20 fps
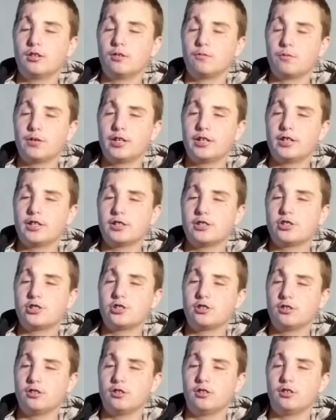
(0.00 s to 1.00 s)

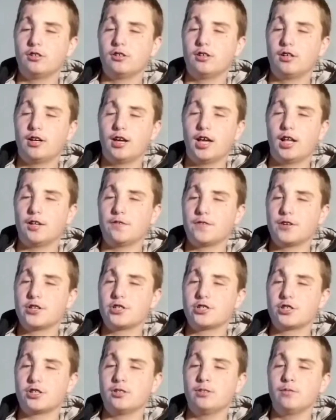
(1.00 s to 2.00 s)
windage,
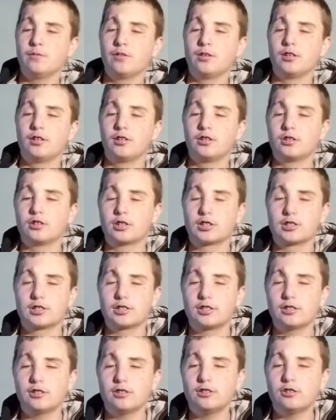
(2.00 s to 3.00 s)
elevation. There's a
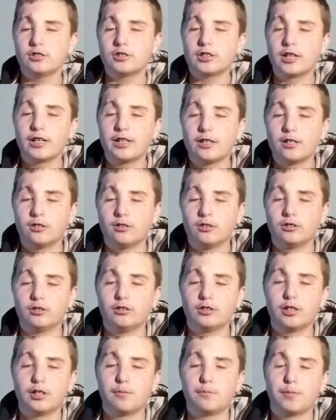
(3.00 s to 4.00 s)
little tiny hole
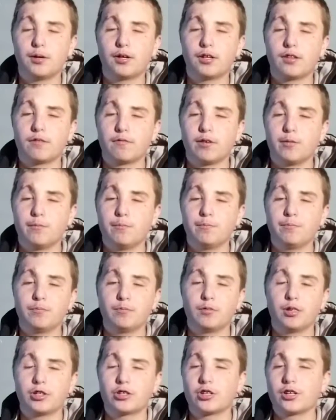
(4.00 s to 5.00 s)
in both of them.
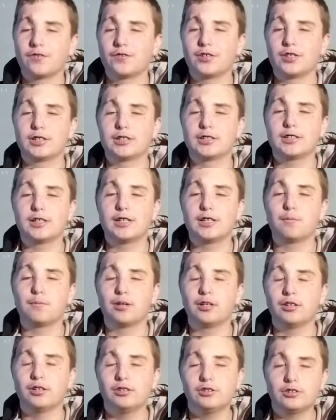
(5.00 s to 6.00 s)
I'm not sure if you can see it,
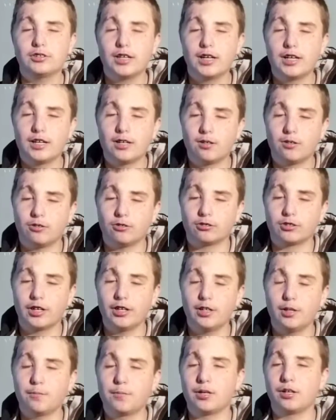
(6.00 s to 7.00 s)
but a little tiny hole right
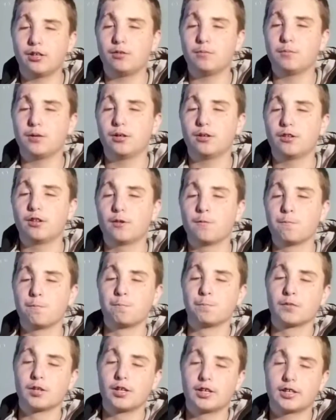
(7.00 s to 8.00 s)
in the middle of both.
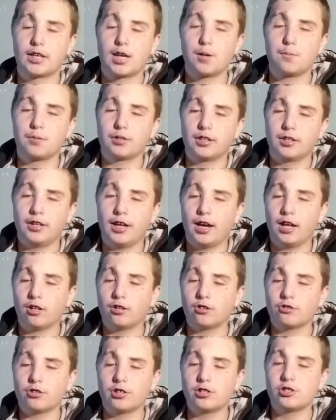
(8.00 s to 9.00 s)
Came with an
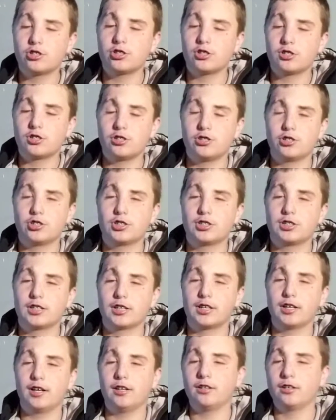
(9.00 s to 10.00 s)
Allen wrench. You just
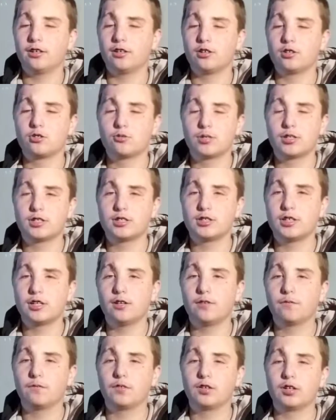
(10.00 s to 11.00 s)
stick it in there and twist
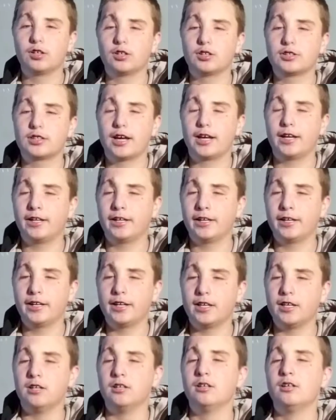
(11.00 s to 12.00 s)
it for sighting it
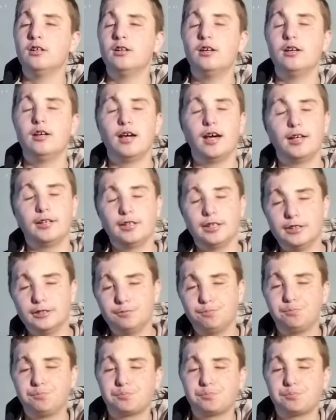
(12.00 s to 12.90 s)
in. And then,